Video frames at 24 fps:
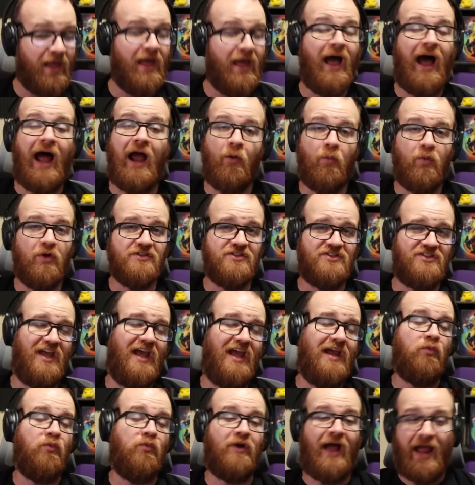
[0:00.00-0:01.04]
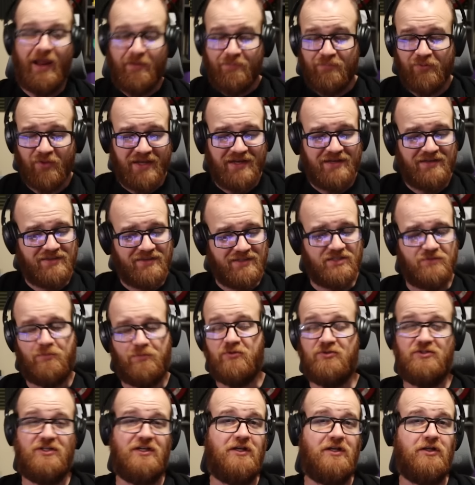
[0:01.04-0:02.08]
I will say, when I played this
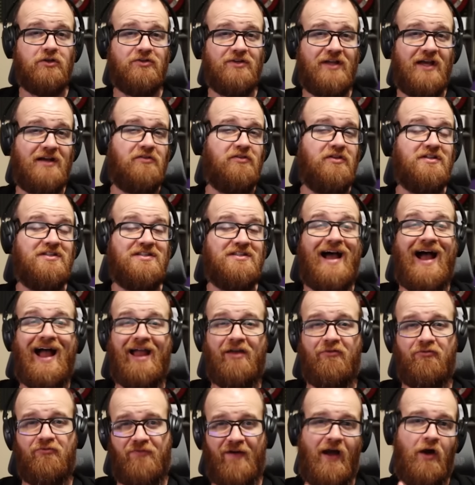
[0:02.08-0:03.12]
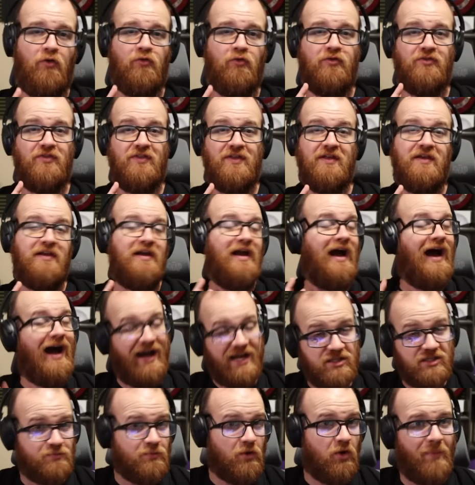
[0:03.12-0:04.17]
particular deck list, I found the
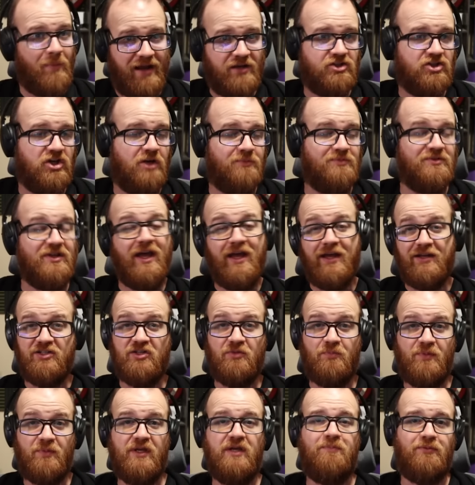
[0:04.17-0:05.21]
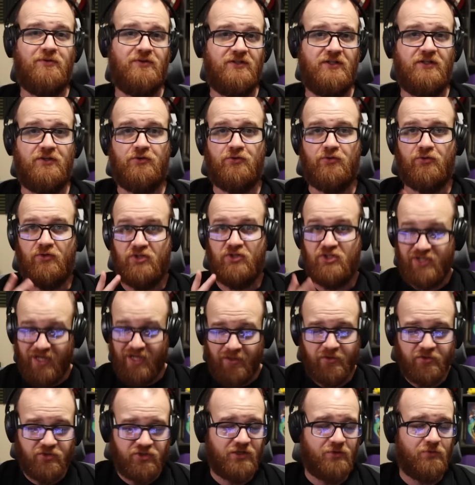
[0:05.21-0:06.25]
Cosmo matchups to be particularly
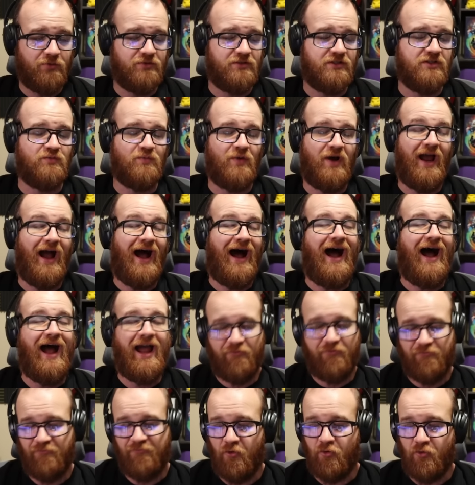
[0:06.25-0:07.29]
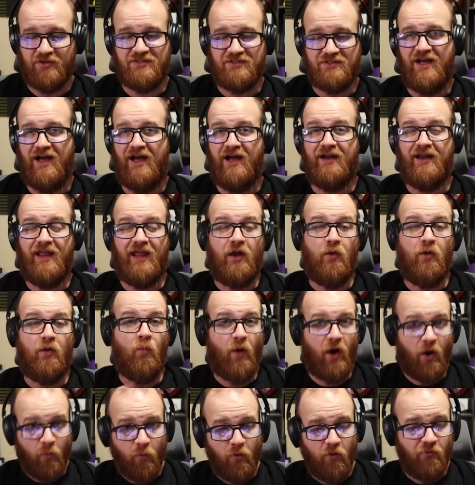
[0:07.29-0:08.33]
challenging, which is why I focused on a
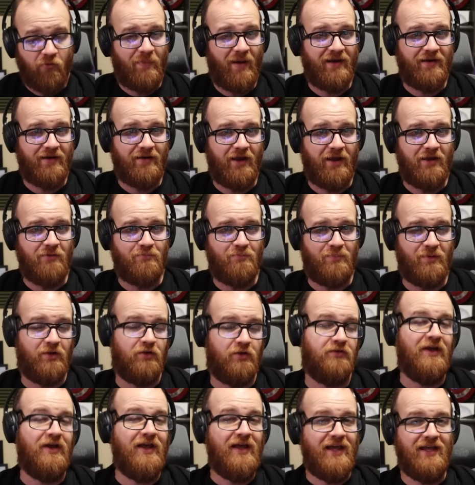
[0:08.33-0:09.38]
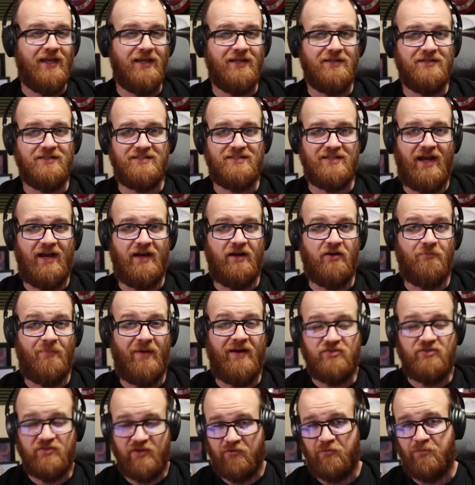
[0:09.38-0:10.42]
Werewolf by Night build inside of my
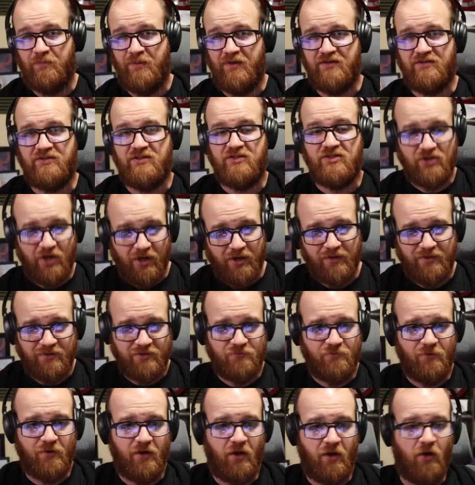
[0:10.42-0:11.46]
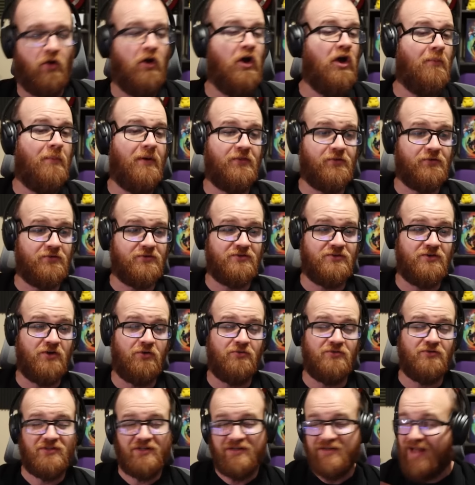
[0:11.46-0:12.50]
just picks at the start of this video, but there's no
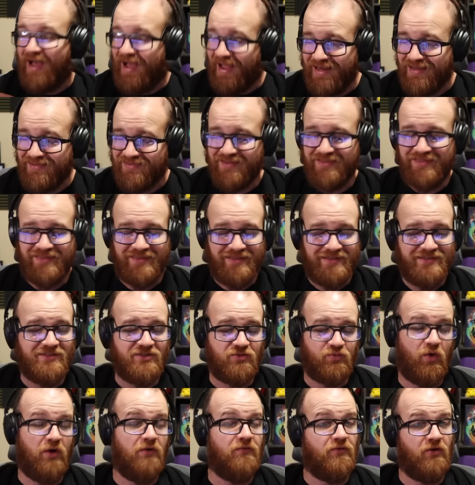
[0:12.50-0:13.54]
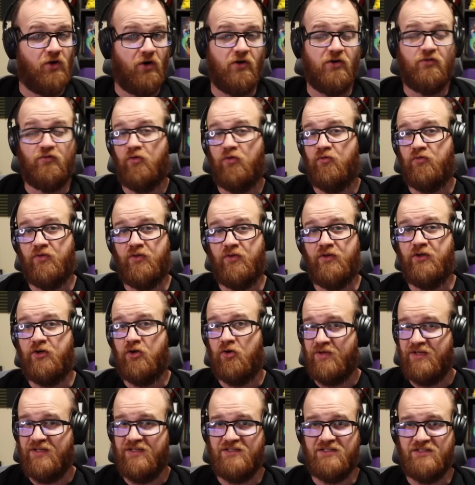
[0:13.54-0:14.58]
denying that these 12 cards felt really
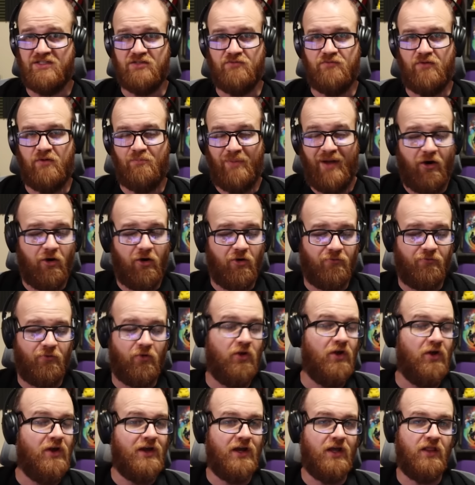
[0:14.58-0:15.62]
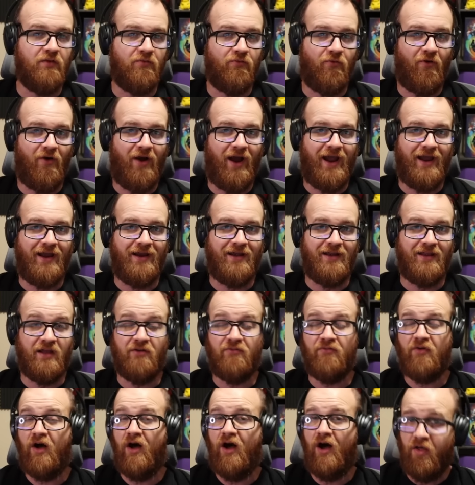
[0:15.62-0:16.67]
cohesive and powerful in the variety
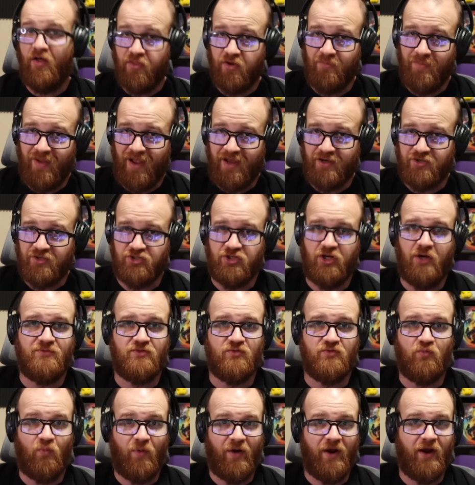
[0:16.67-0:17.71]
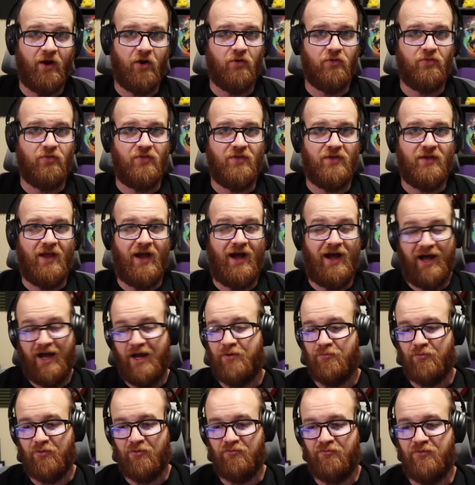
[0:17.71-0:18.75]
of other matchups where the
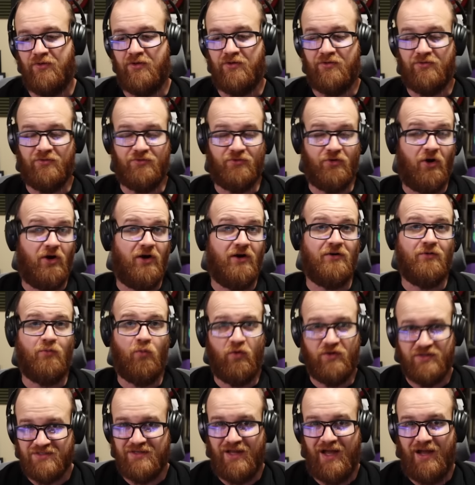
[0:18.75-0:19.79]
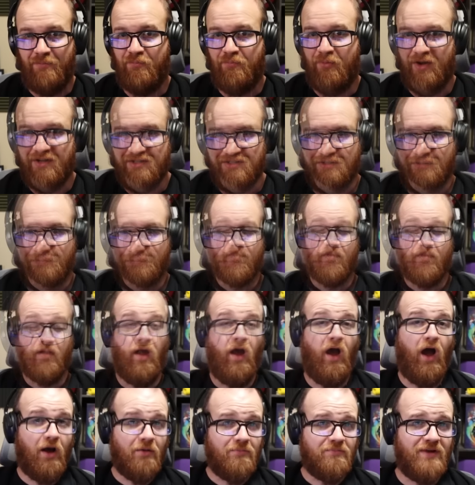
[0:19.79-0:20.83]
on-reveal dog was not present.
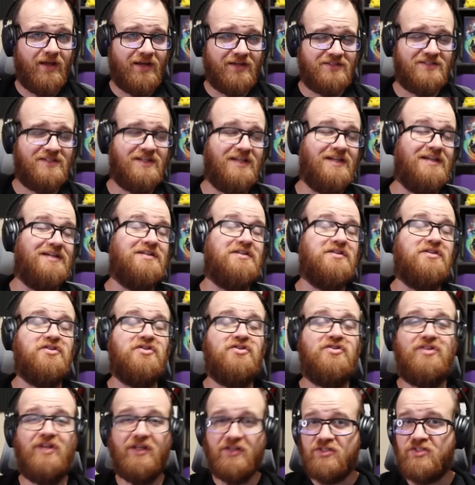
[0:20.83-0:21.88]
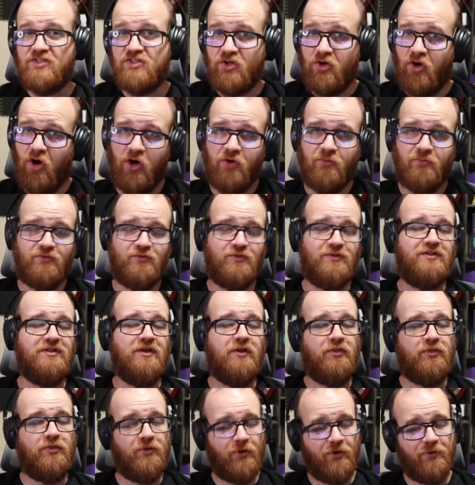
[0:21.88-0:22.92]
Up next is Discard, which was
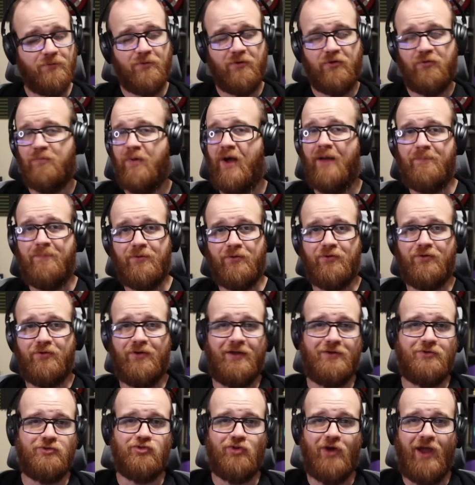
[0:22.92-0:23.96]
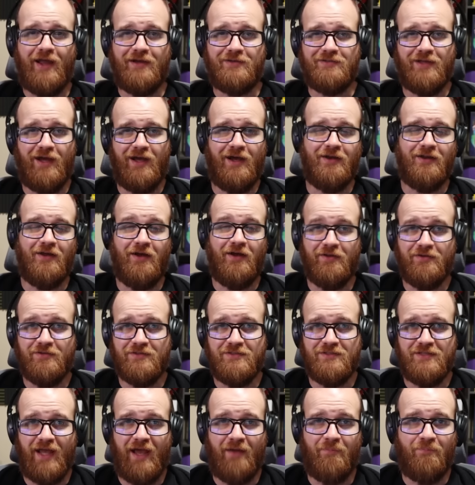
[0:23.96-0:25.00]
the 3rd most popular deck tracked on
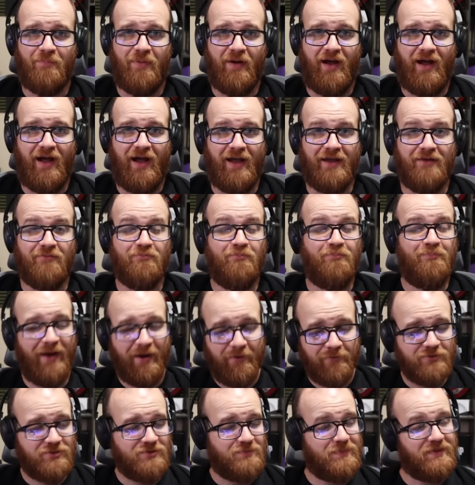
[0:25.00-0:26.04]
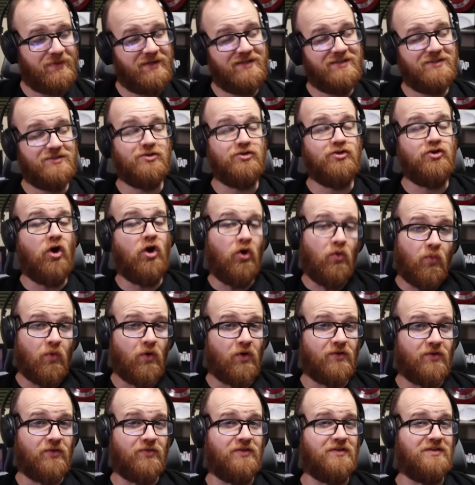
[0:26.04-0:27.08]
Untapped behind Bounce, but it is
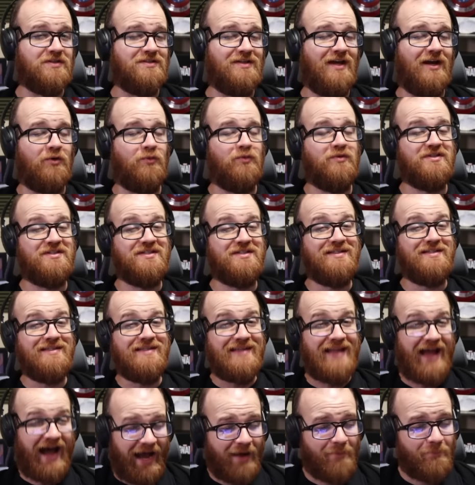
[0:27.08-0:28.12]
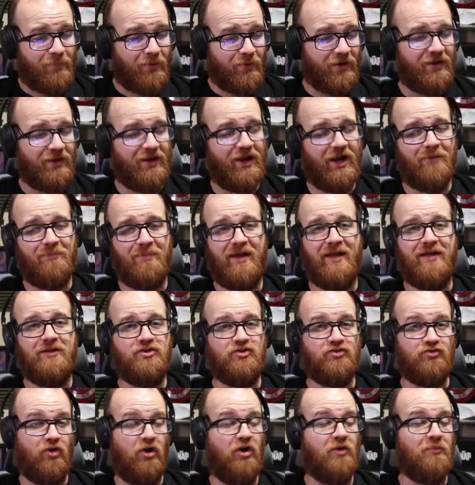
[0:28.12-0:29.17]
noteworthy that this deck was not putting up a
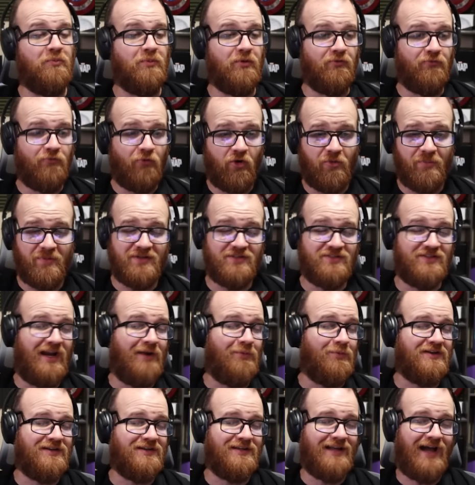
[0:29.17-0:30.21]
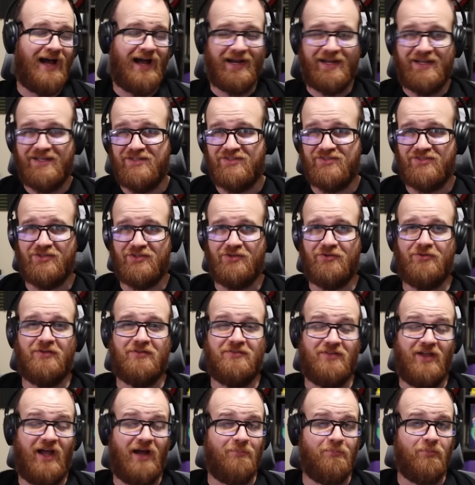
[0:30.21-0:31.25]
strong performance, and I would not consider it a
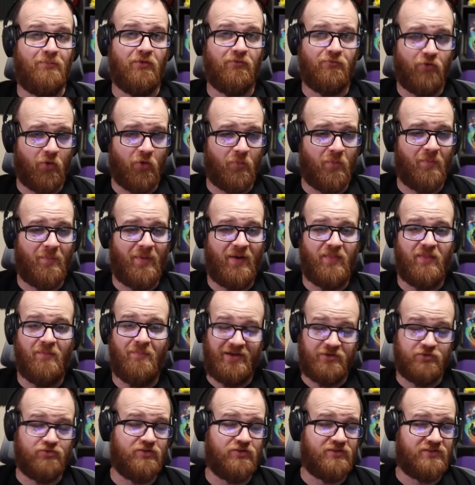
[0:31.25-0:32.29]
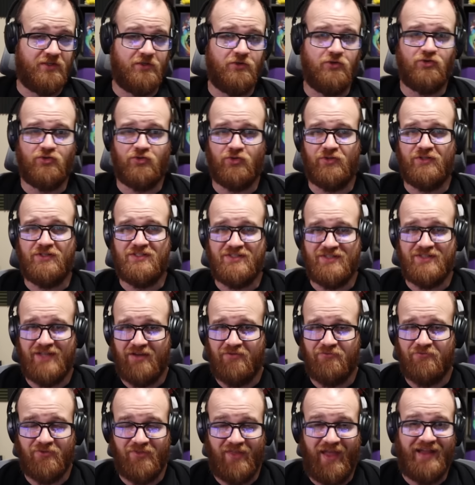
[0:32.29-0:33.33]
top performer by the metrics I usually
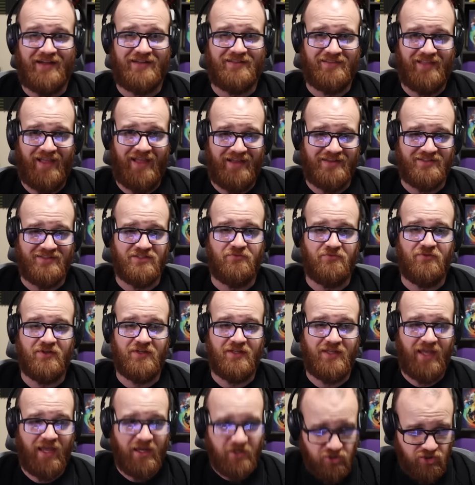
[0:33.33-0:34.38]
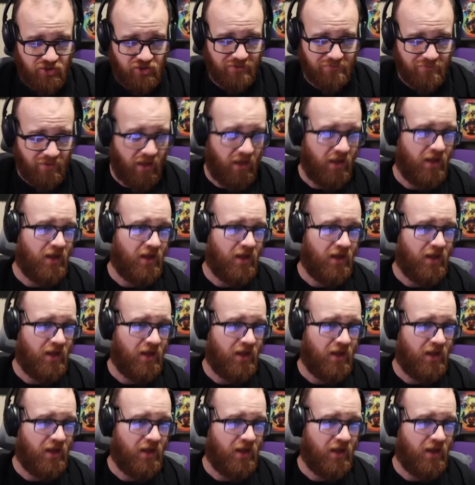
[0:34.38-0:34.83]
set for that classification.